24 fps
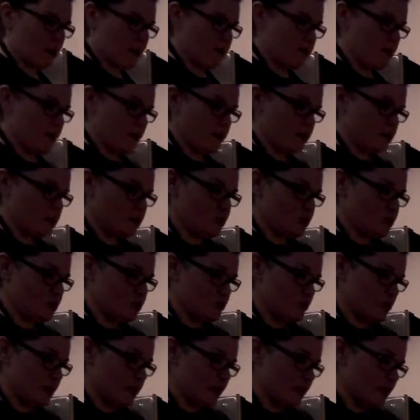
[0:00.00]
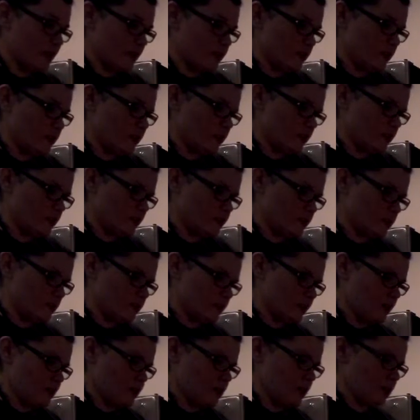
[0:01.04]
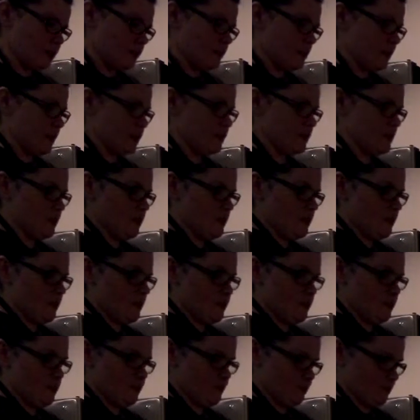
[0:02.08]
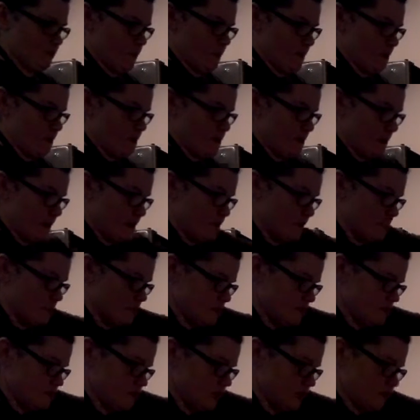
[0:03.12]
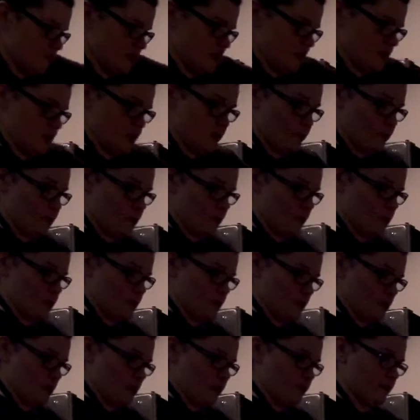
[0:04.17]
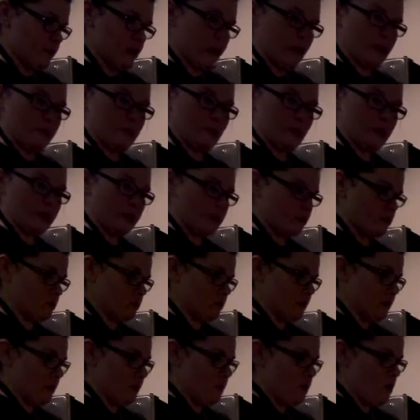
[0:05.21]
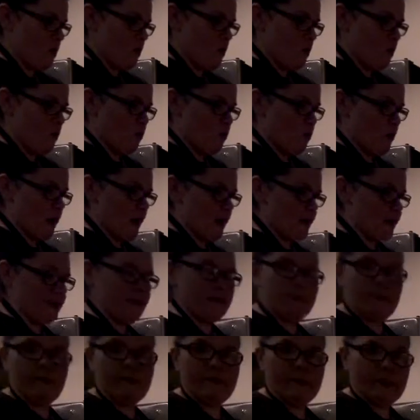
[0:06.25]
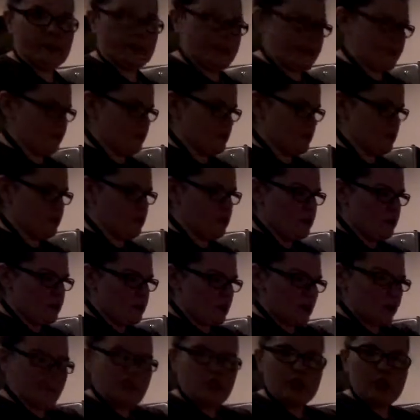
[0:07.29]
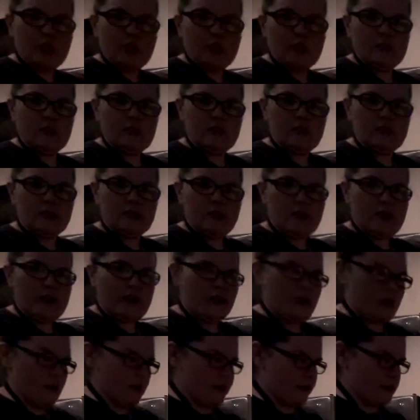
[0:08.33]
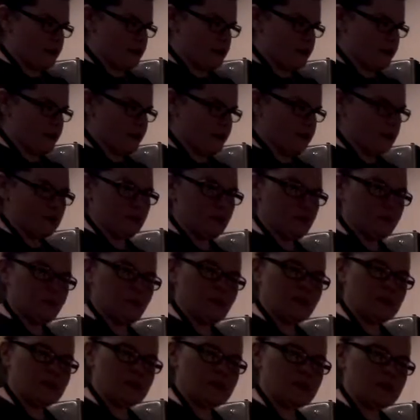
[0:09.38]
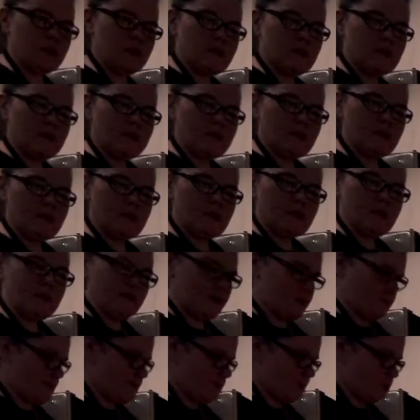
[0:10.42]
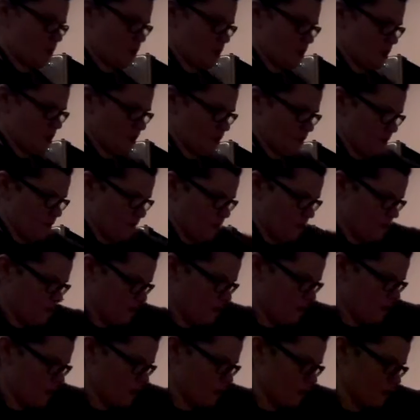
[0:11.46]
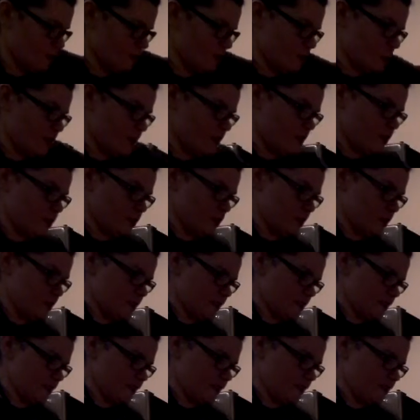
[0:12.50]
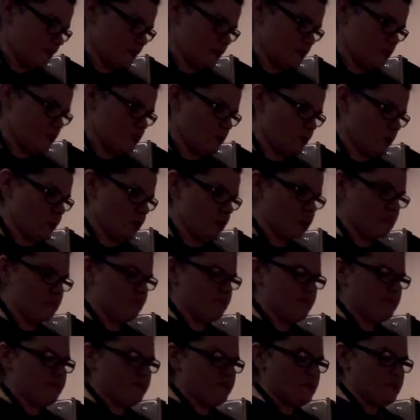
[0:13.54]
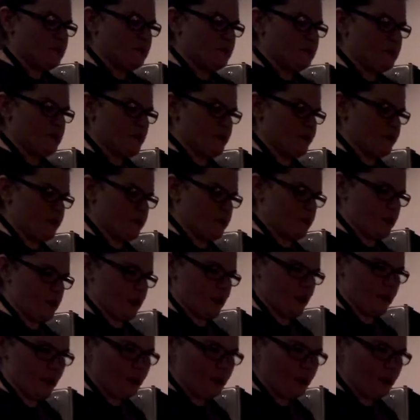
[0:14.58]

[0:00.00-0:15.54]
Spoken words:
am now straining out any of the liquid that may be still left in here. We did cook a lot of it out, but we don't need wet filling. So push it into the strainer, push it down a little force. Just get all the goodness out of here, and then we'll get it. We'll start filling our egg